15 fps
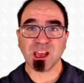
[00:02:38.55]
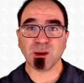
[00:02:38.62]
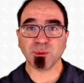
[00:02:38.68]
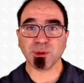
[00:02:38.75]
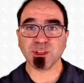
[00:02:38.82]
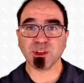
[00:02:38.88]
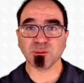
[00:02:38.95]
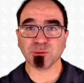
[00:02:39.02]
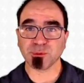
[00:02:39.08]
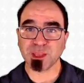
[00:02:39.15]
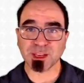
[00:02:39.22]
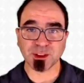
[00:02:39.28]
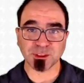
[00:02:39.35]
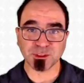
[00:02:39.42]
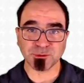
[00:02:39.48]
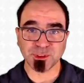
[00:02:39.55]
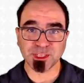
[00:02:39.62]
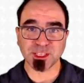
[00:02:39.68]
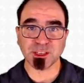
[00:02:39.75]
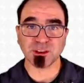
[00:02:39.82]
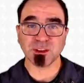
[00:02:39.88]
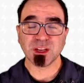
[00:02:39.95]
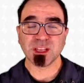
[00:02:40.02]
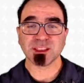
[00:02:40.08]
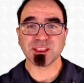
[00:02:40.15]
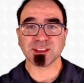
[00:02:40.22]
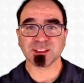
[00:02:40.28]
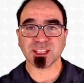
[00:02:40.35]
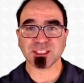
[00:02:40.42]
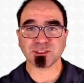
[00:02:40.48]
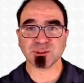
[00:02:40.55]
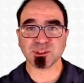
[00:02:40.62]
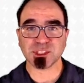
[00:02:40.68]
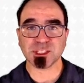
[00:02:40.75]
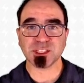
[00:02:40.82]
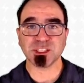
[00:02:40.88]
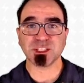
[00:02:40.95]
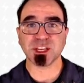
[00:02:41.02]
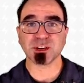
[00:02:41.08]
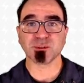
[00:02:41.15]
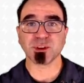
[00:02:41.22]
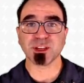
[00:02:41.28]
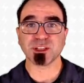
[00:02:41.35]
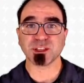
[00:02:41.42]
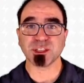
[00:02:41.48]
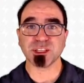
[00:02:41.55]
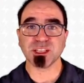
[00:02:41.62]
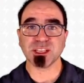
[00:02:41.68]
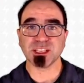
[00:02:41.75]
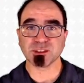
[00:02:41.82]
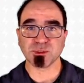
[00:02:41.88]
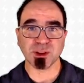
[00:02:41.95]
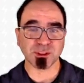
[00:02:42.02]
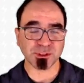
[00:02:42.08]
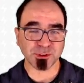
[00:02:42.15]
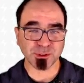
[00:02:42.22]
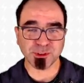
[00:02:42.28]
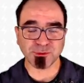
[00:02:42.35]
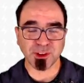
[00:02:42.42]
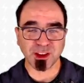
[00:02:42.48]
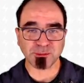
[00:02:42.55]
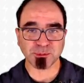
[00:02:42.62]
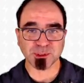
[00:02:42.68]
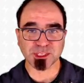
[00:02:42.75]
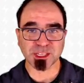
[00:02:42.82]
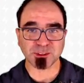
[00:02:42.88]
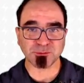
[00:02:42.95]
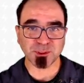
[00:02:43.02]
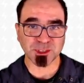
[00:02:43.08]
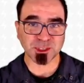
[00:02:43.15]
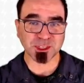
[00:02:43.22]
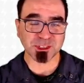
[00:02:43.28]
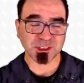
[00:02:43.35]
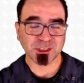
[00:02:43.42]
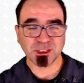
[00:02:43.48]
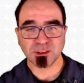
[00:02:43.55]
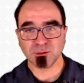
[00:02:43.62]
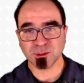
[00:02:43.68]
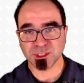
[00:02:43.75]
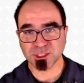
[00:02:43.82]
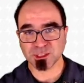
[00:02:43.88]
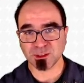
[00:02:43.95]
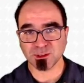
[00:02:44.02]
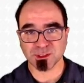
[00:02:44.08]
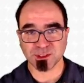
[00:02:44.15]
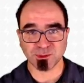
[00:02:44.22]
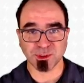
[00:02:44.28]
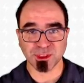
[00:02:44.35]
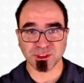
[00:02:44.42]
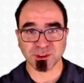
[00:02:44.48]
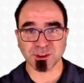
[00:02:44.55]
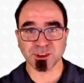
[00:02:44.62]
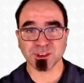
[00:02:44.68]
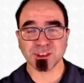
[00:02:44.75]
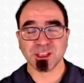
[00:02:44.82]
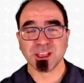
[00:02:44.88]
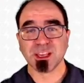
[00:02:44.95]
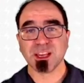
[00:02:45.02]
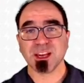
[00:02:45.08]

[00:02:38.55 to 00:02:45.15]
and we know from that other video that electricity generation is around 35% efficient, which is close to a third,